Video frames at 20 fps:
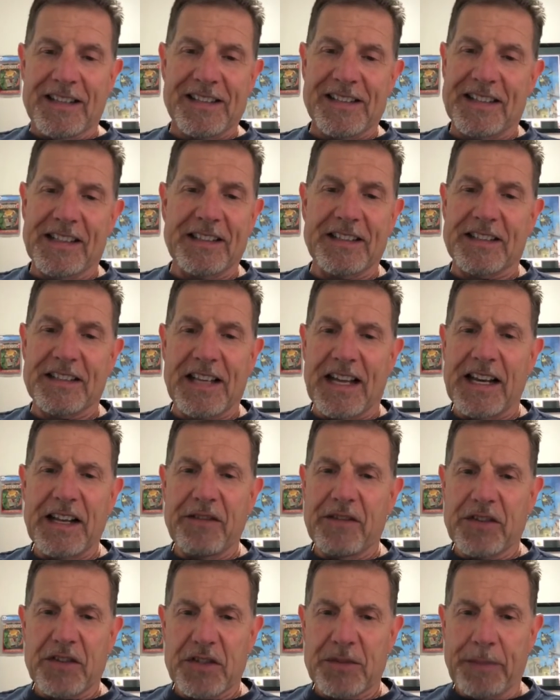it's not
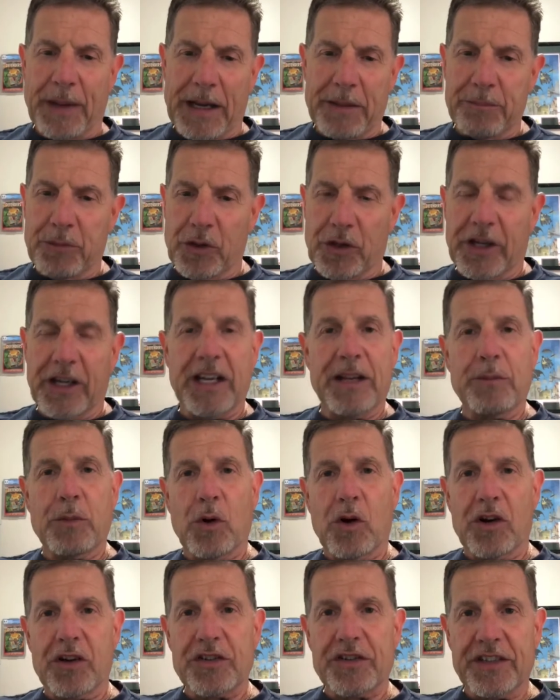even a spec book
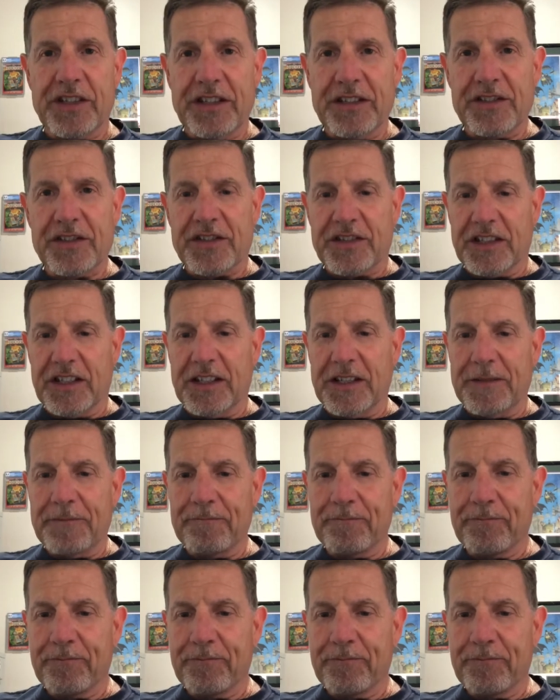anymore since the